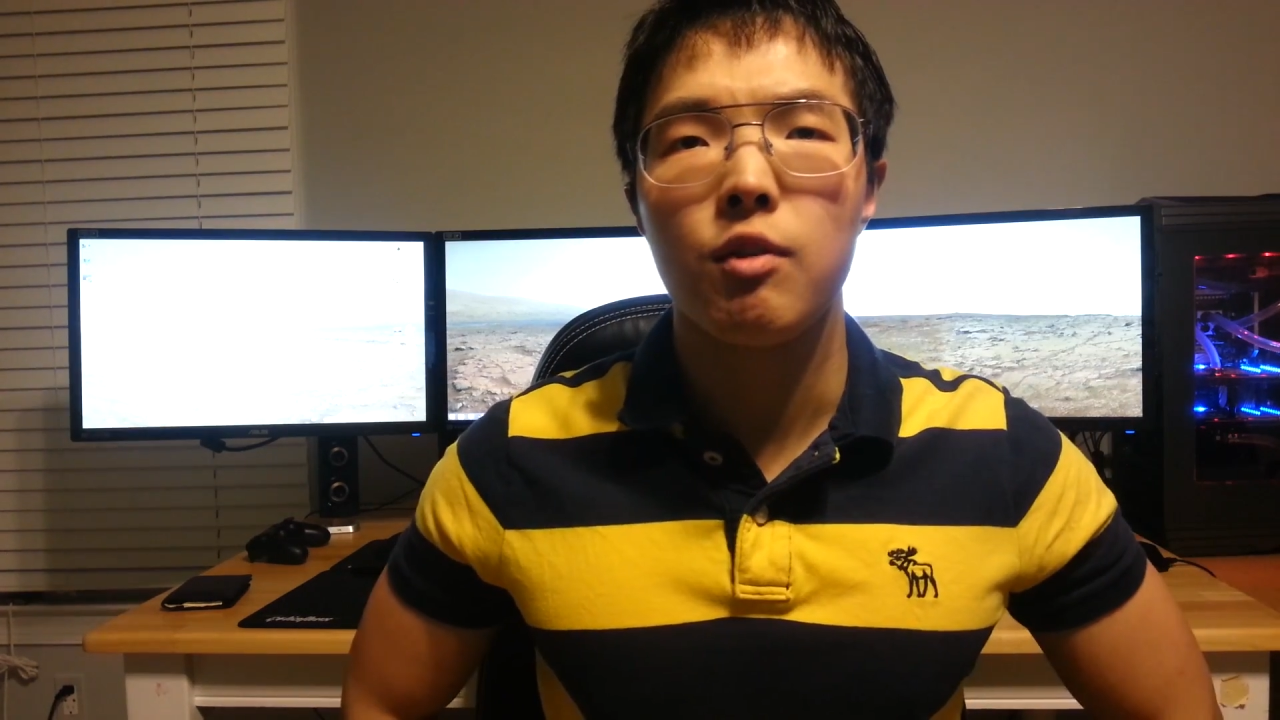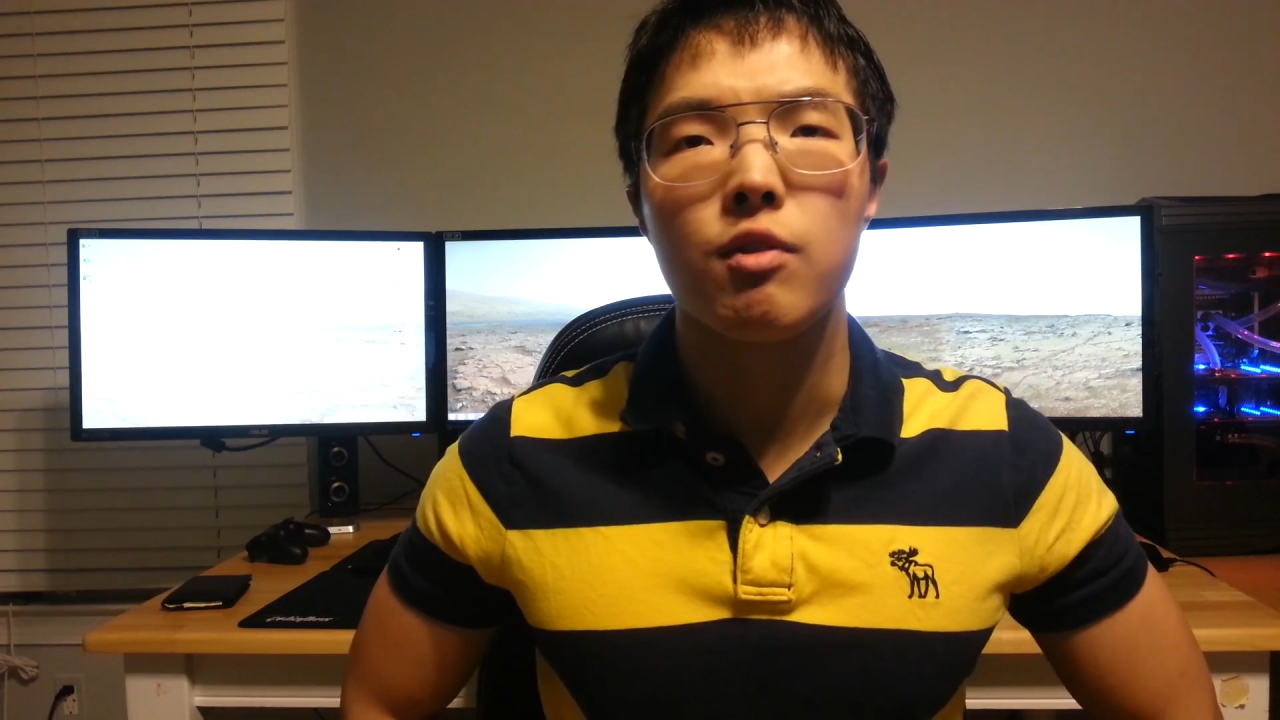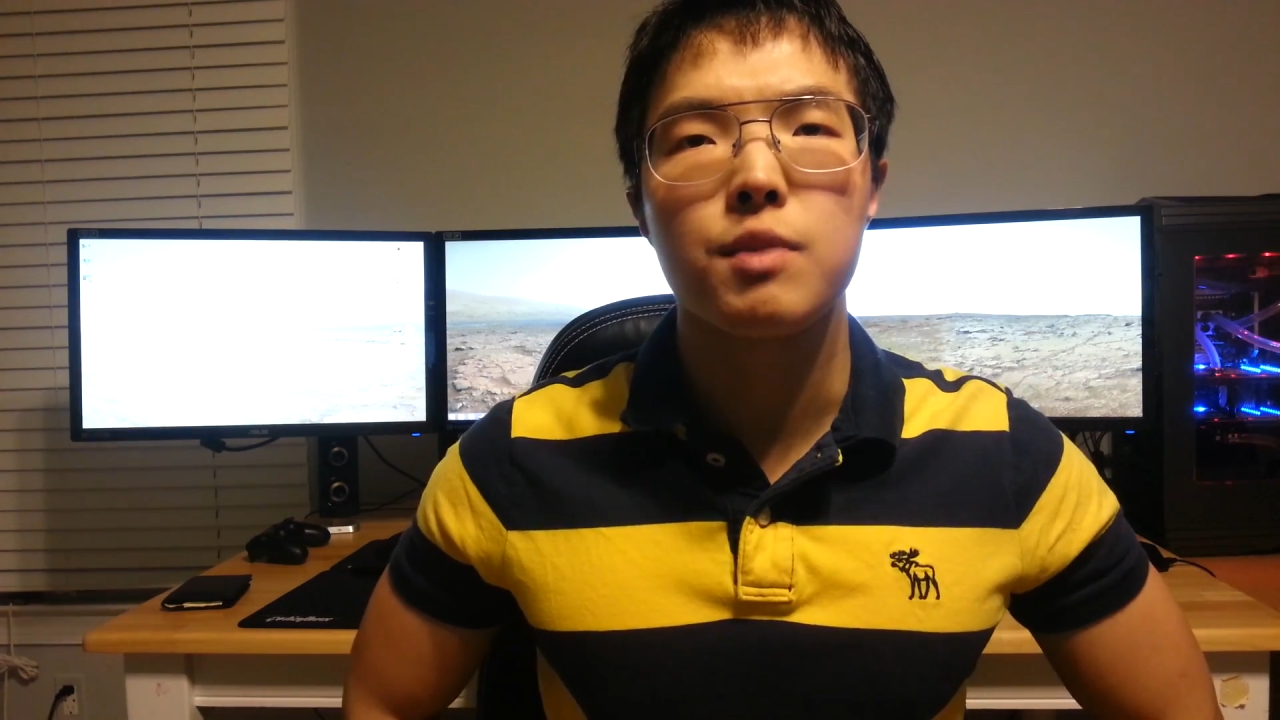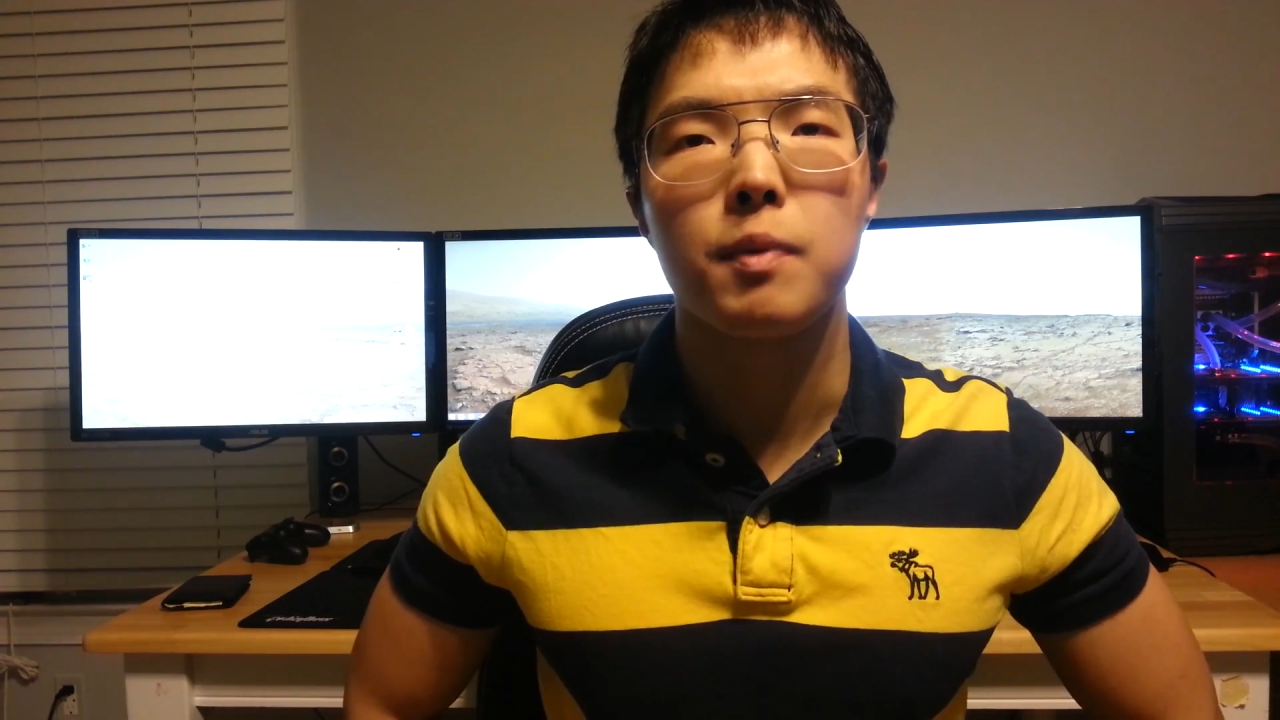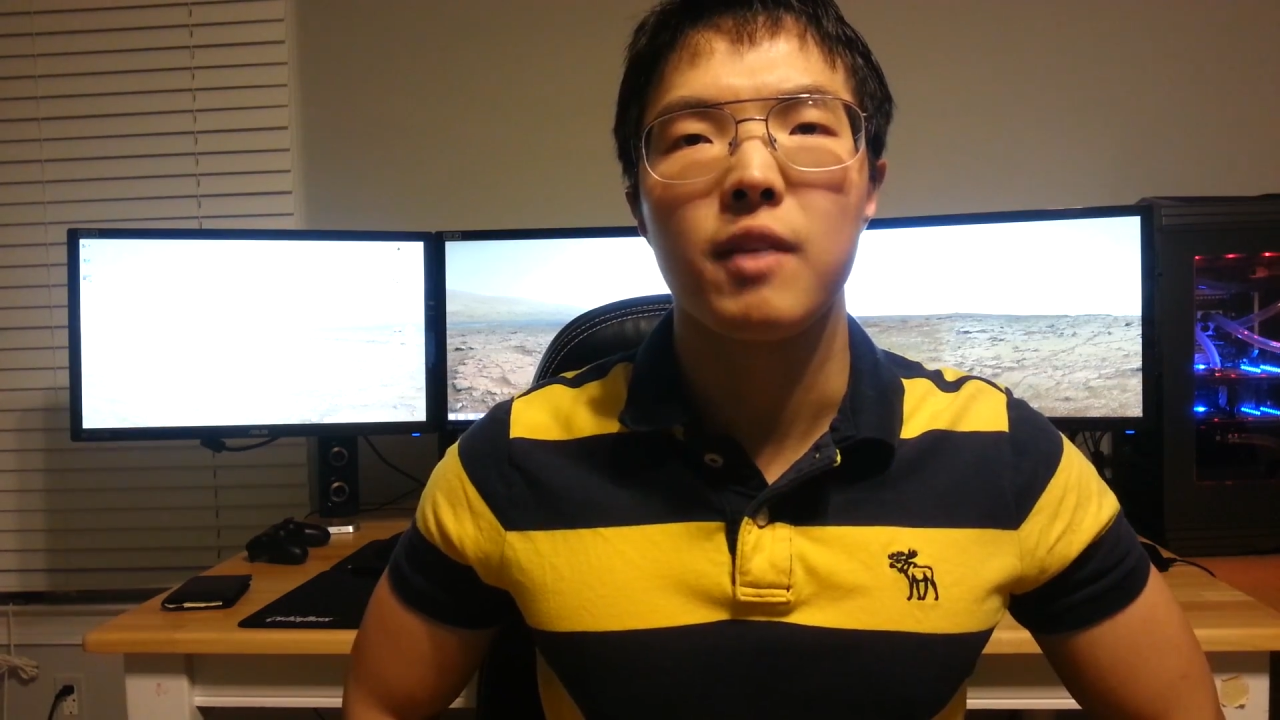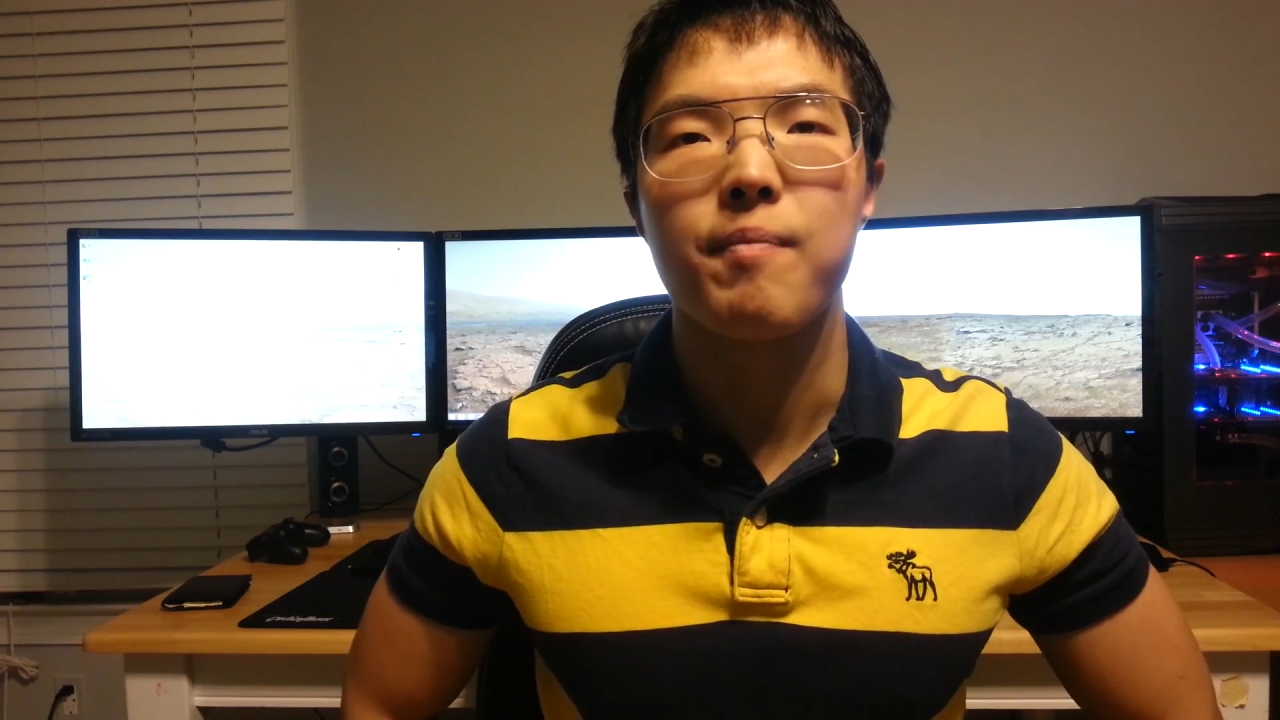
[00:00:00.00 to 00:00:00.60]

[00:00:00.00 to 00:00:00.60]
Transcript: viewers believe